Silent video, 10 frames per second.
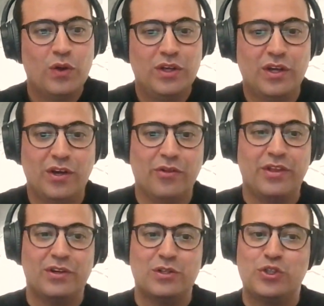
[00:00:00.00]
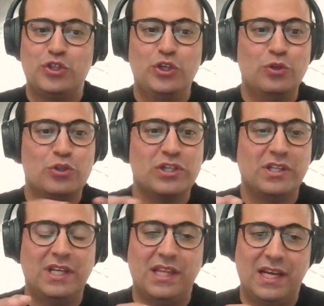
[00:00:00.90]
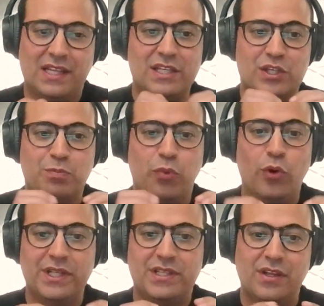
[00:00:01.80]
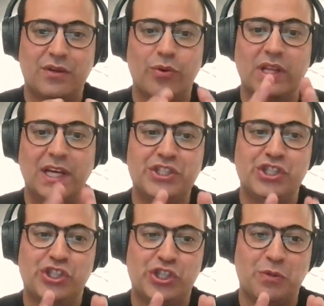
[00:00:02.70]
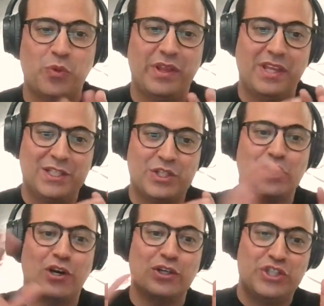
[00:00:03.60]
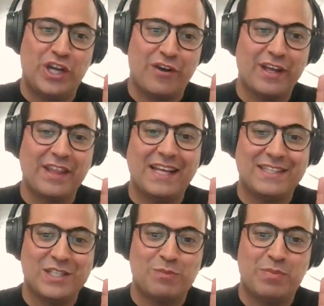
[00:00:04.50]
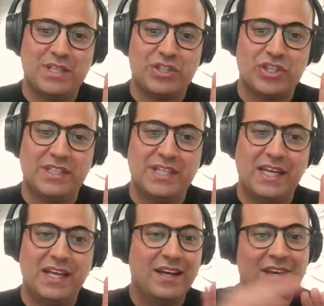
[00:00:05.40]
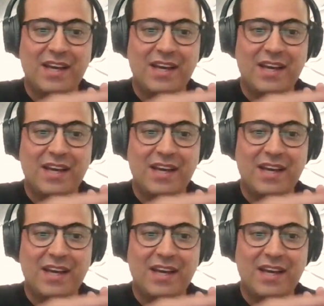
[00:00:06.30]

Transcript: there's usually like this point in the relationship when they start sharing that disposition data